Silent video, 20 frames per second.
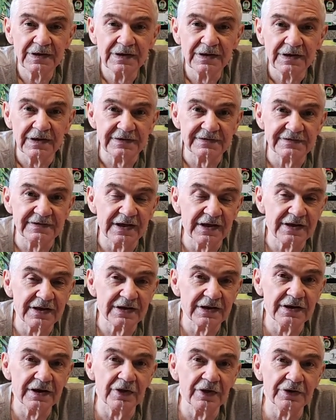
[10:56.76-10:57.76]
It's taken
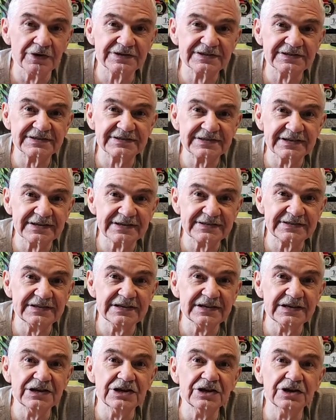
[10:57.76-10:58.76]
another 60
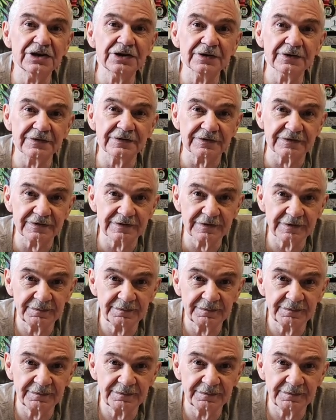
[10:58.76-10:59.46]
years